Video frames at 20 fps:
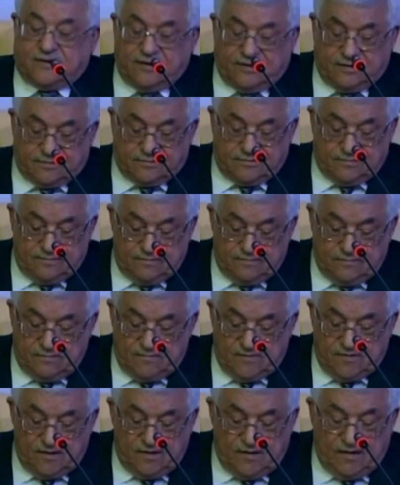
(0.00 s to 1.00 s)
And we
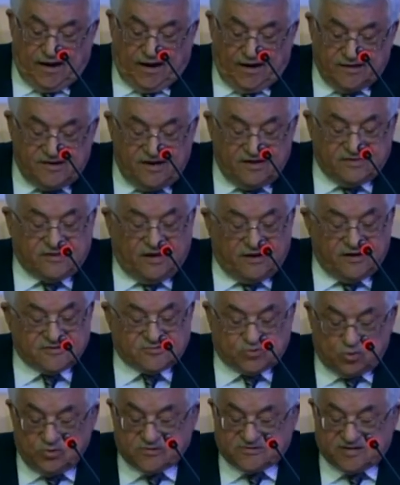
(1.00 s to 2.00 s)
must keep in mind
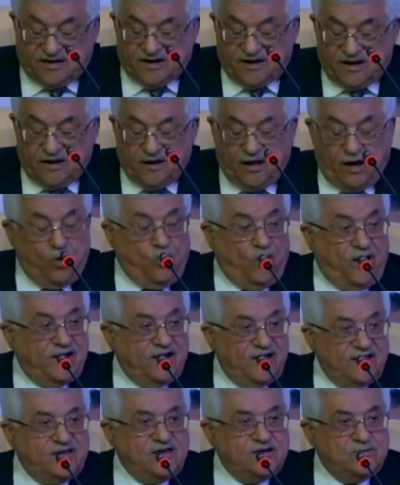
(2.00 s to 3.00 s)
the saying
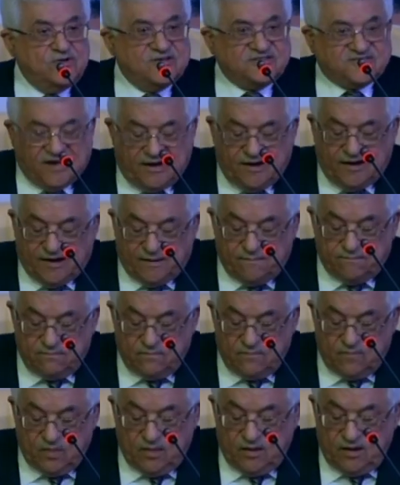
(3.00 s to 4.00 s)
of the Prophet
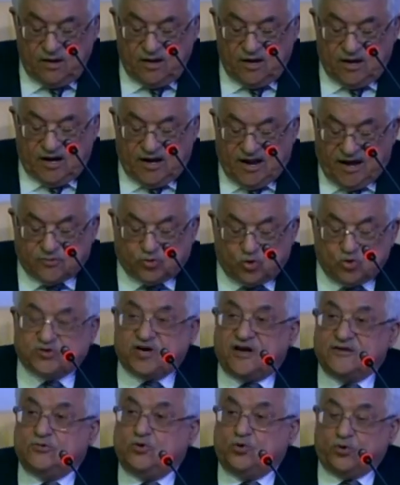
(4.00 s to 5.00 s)
peace be
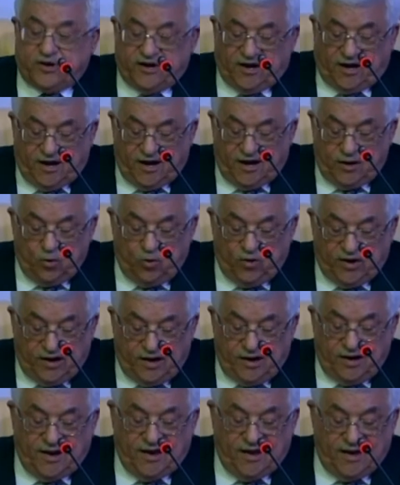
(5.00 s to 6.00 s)
upon him,
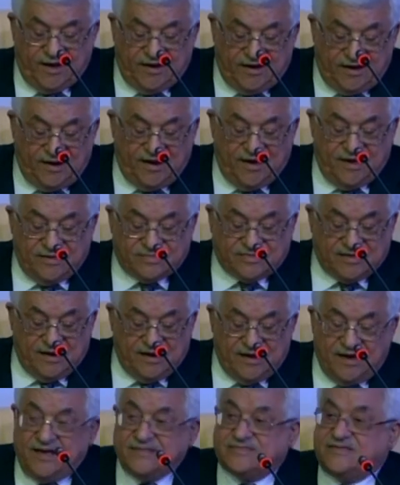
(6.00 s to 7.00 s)
do not set out
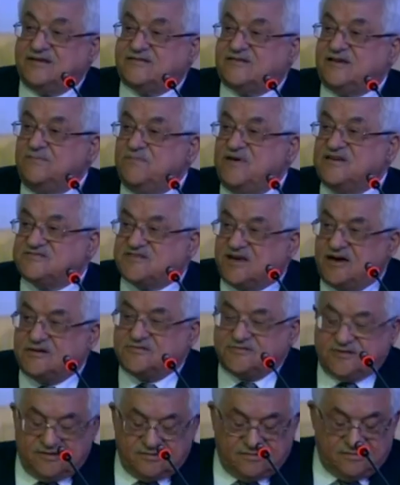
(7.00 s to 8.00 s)
on a journey
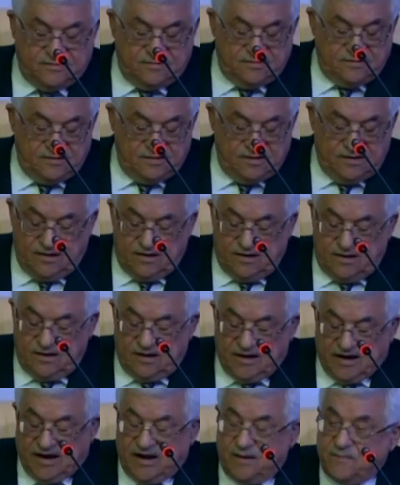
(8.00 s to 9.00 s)
except for three
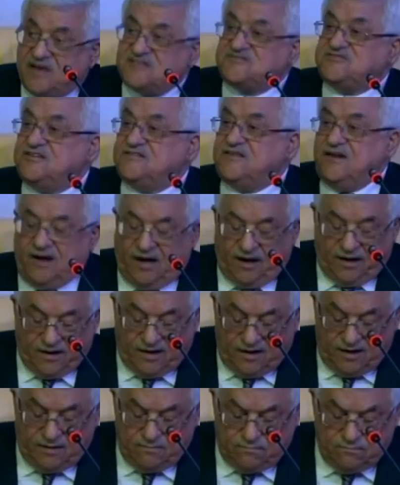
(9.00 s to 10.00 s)
mosques,
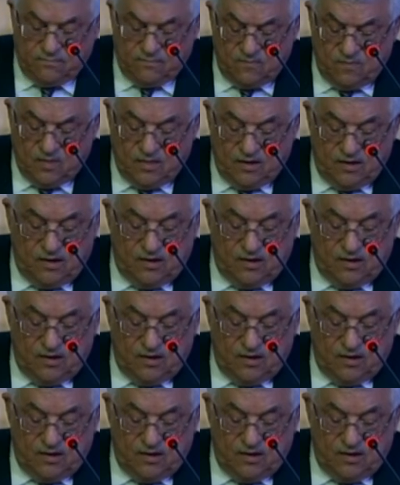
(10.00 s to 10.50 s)
i.e.,